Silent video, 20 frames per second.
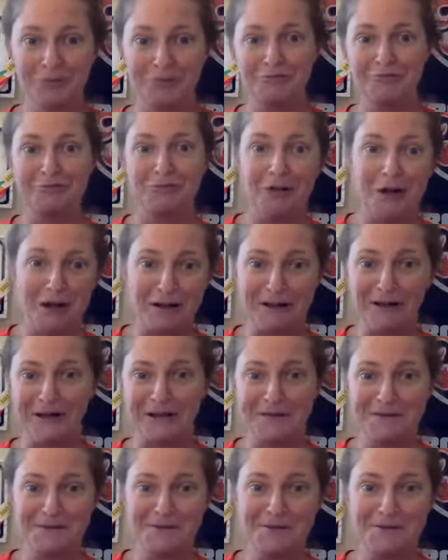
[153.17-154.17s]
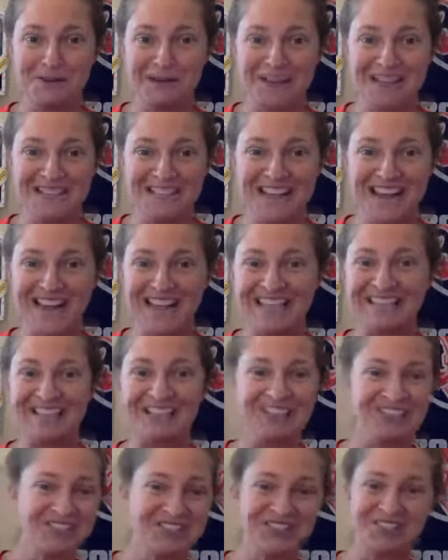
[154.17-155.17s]
rocking up to the race site
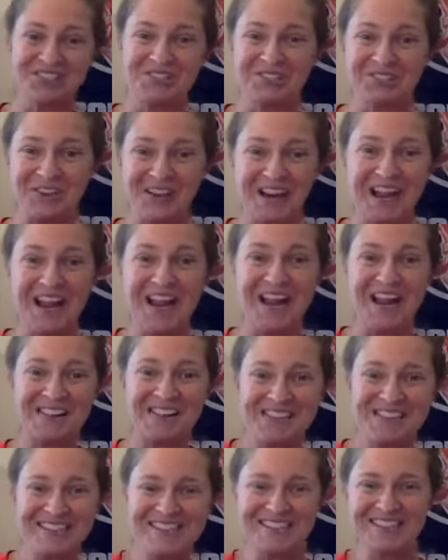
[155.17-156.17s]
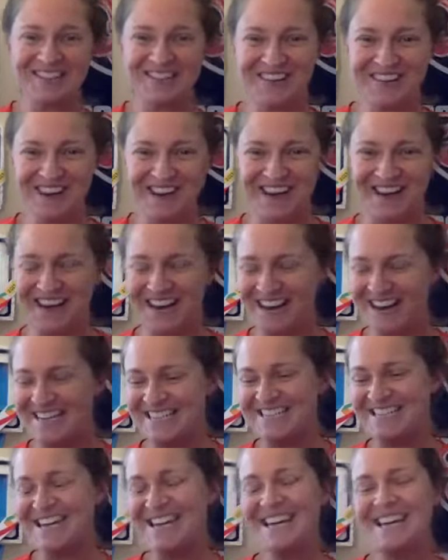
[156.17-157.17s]
and just going, hey, what's going on,
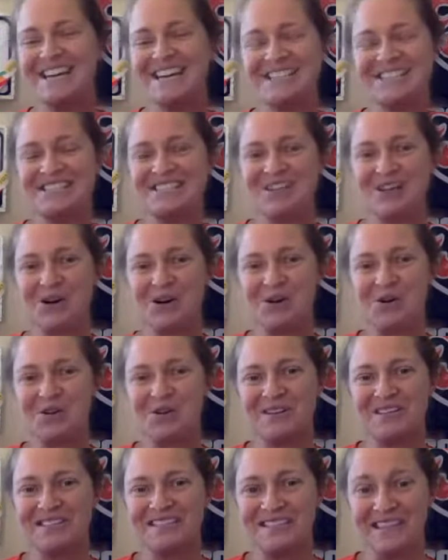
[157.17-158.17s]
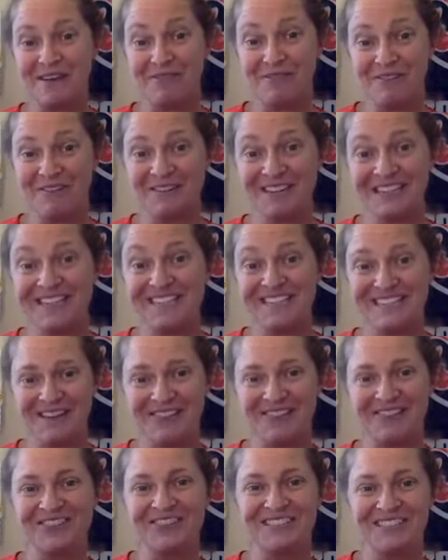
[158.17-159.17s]
guys? So definitely,
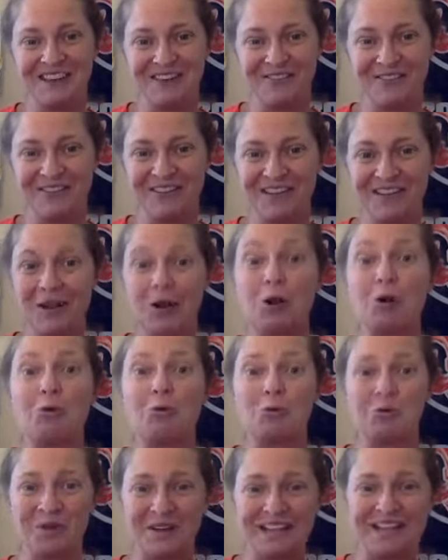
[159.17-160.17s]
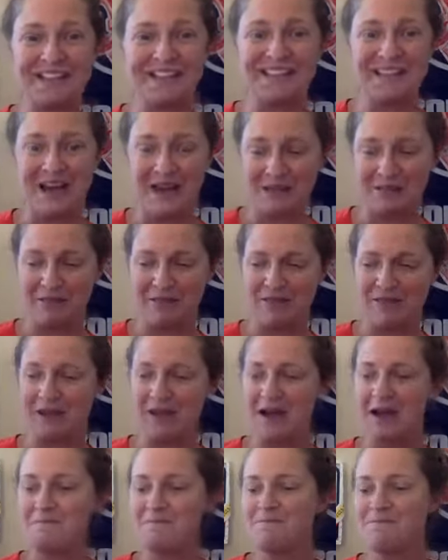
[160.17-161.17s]
definitely, definitely read the athlete
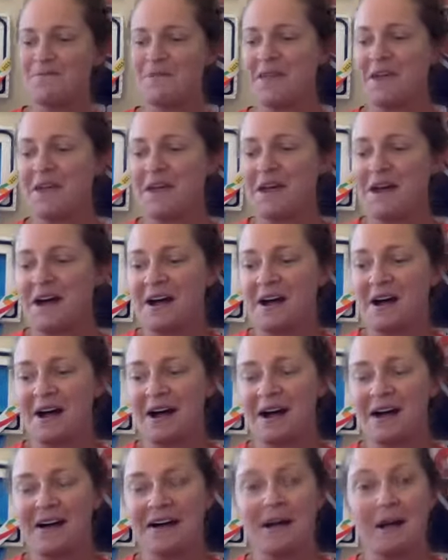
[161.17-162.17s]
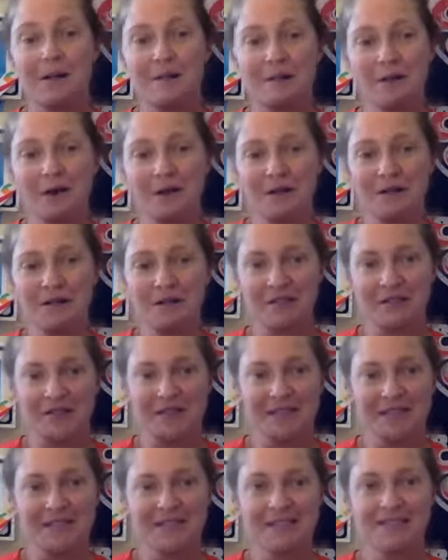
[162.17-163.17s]
guide. Uh, a couple other
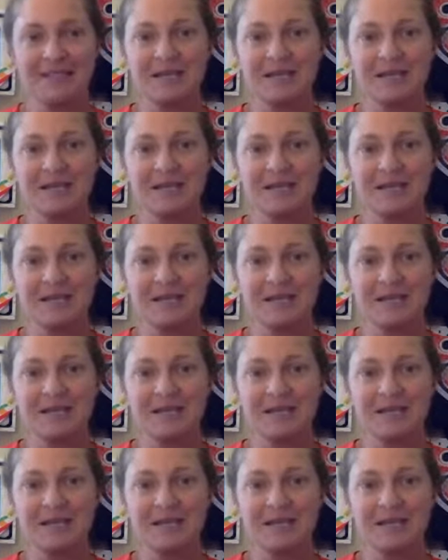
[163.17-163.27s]
things.